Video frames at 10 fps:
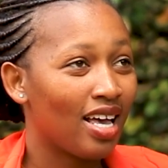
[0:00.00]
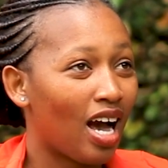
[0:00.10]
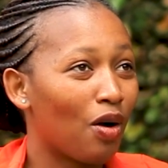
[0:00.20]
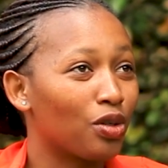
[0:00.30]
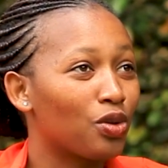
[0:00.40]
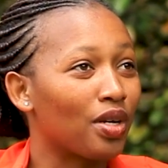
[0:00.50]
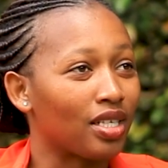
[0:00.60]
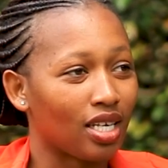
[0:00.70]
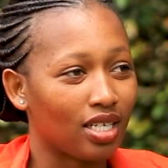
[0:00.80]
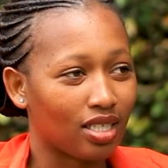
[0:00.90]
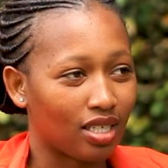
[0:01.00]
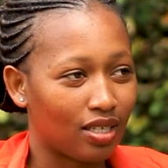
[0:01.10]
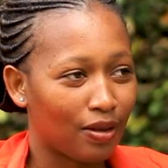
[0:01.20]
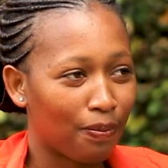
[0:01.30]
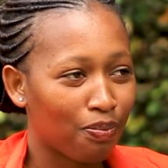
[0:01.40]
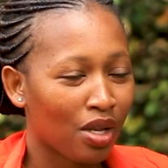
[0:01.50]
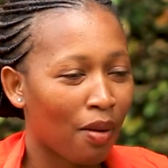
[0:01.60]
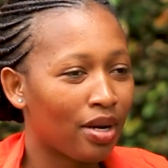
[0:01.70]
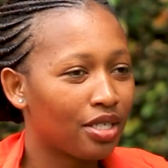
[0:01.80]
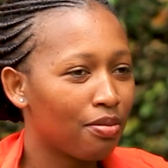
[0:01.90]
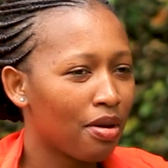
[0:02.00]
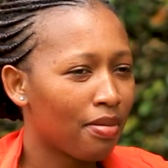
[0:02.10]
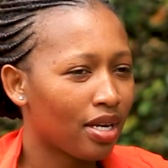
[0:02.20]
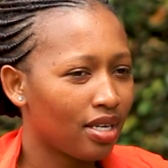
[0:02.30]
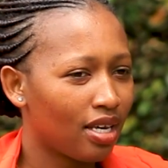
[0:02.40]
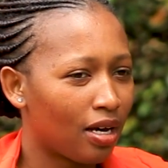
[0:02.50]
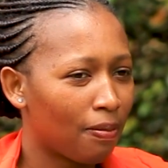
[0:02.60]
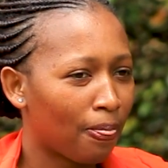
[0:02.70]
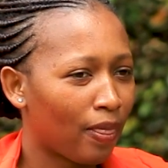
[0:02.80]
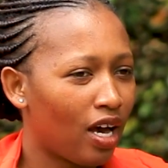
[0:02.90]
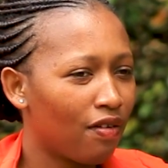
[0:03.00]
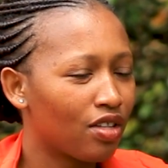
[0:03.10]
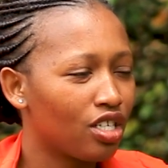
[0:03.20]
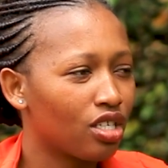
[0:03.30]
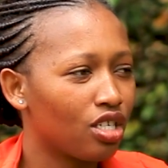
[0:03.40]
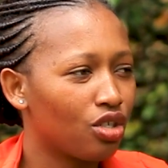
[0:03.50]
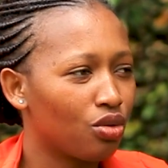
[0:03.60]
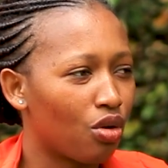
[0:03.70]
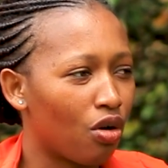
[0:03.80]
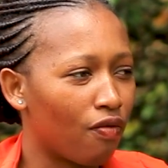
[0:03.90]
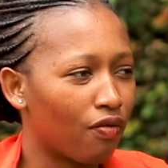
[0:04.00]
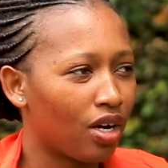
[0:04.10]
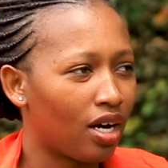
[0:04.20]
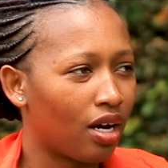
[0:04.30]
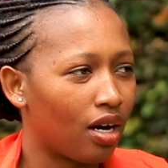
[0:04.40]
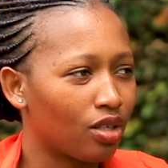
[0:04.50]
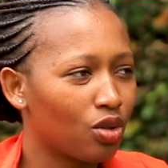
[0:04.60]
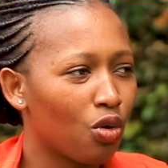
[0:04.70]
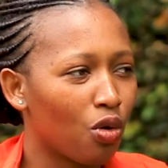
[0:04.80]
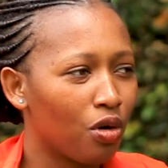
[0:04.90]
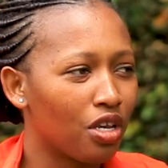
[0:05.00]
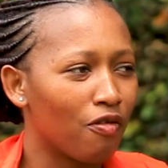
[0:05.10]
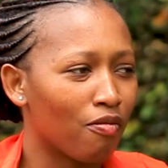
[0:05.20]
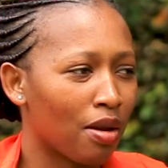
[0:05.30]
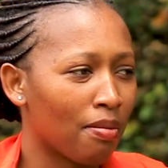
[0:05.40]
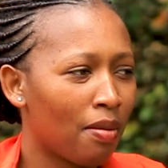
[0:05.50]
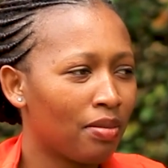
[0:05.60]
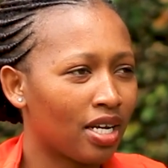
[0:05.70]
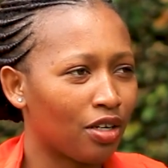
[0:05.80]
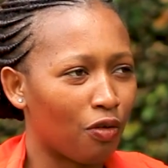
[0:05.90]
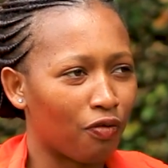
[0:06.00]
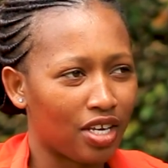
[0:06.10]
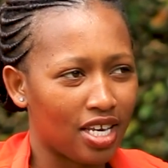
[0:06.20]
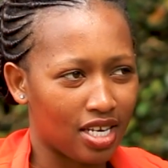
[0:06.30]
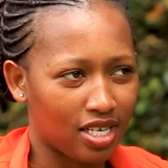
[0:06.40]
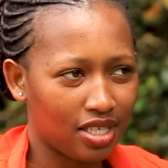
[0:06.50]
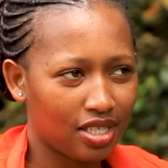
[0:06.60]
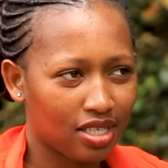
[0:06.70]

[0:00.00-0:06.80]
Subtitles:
I was so excited. But remember here, I have this issue of, so if my mom died of AIDS,